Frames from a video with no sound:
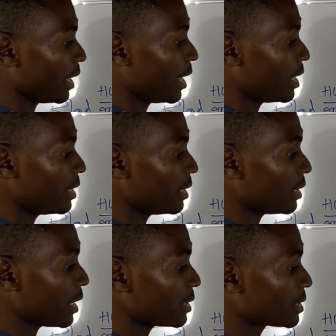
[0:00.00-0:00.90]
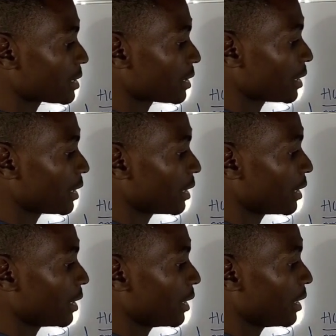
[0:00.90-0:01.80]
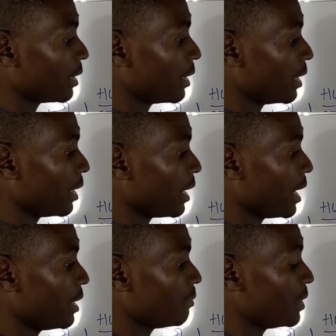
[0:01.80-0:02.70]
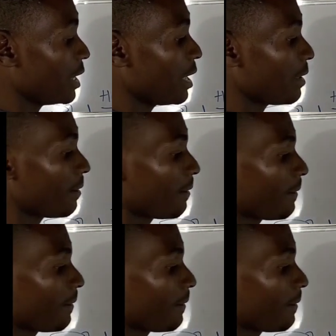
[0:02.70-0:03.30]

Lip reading: A, yes, A, B,